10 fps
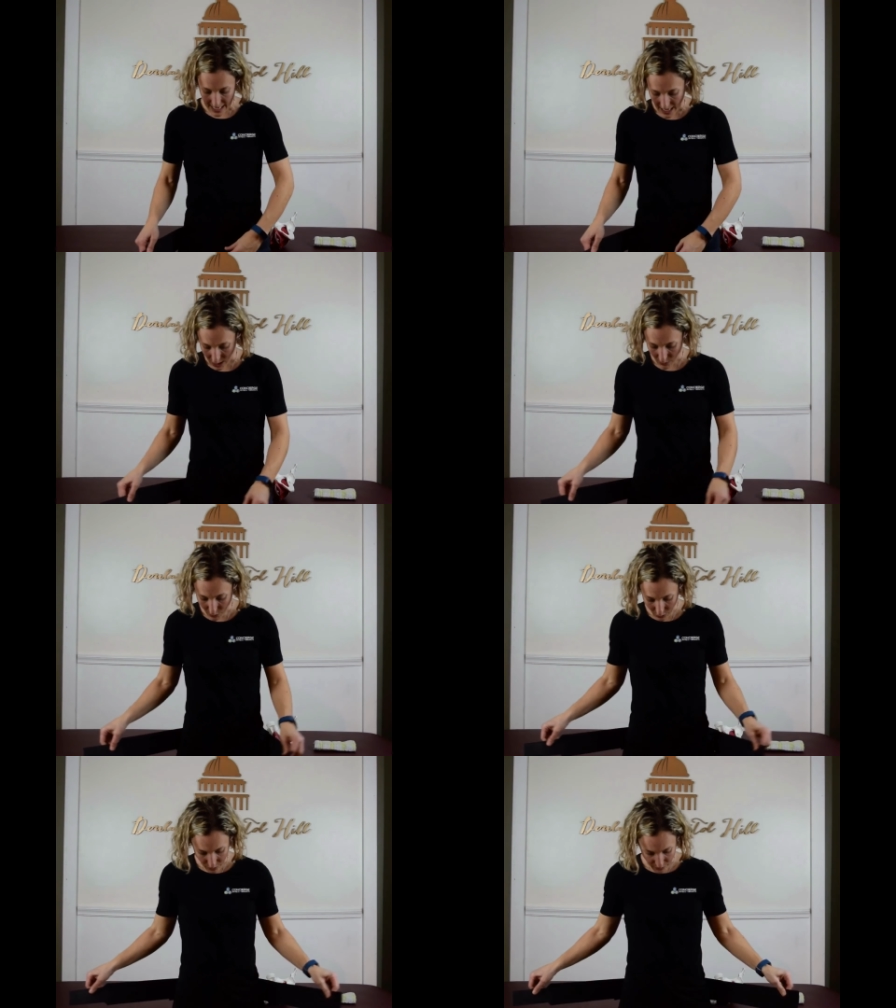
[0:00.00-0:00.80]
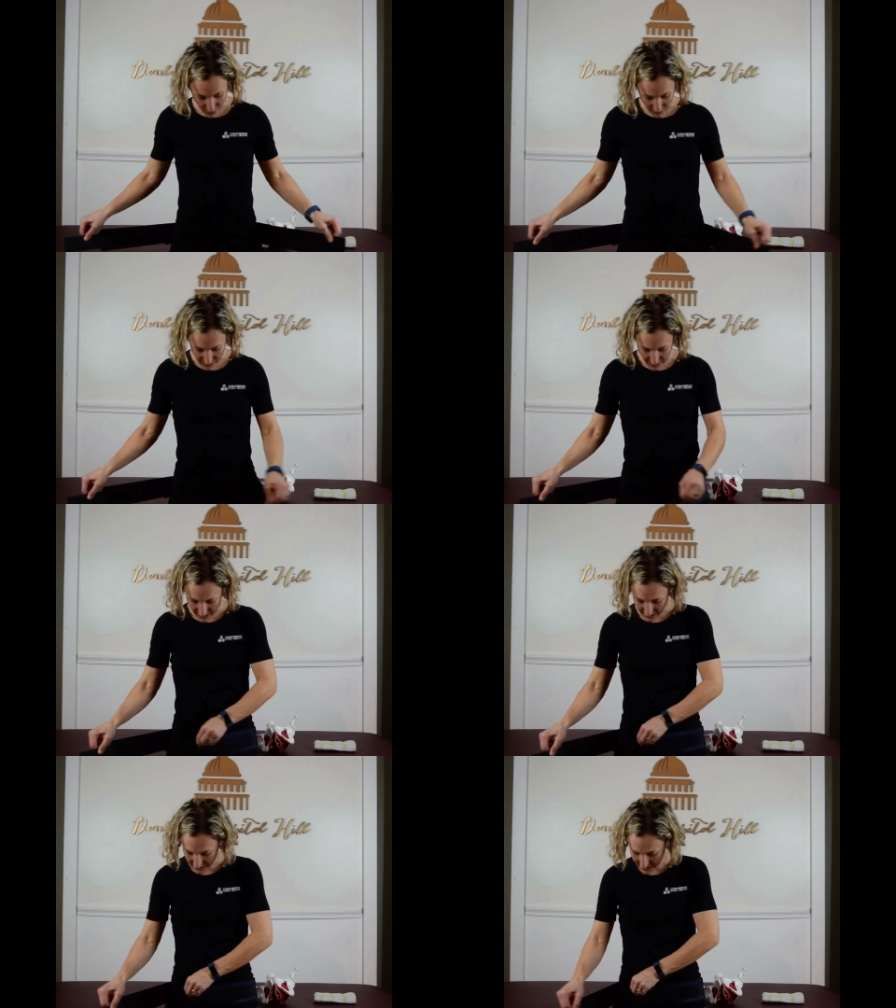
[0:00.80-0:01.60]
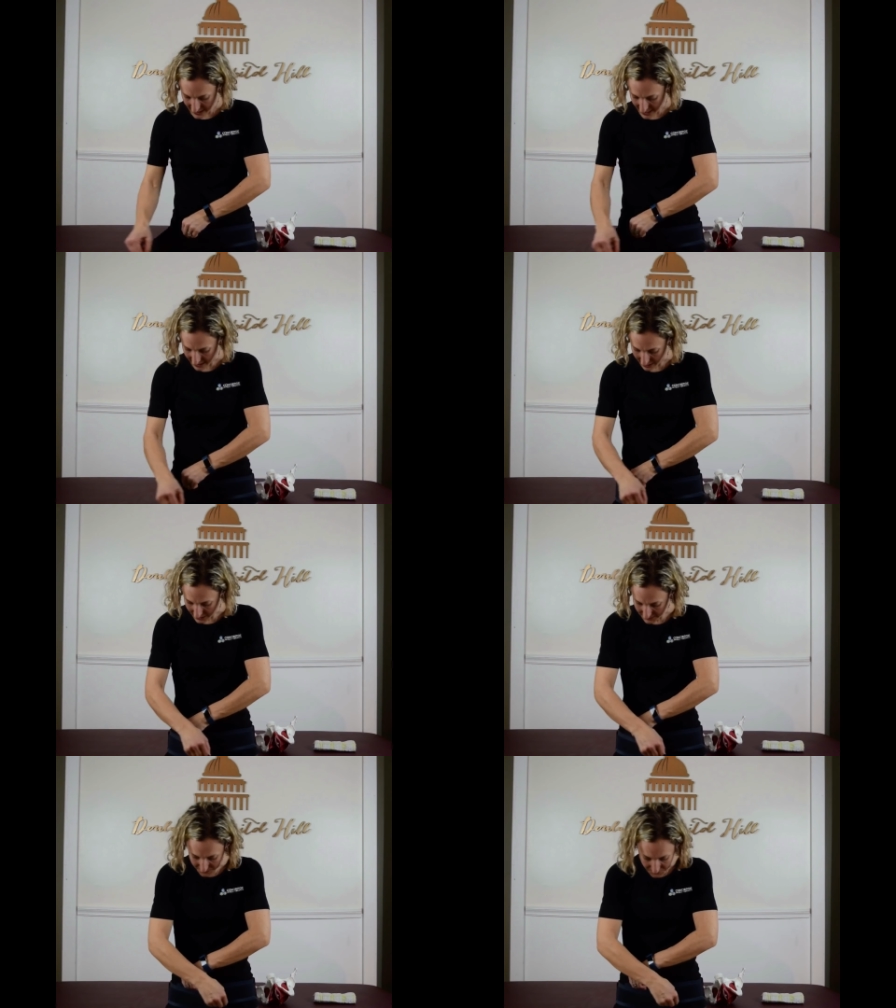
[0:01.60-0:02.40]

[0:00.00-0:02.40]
And you pull both sides together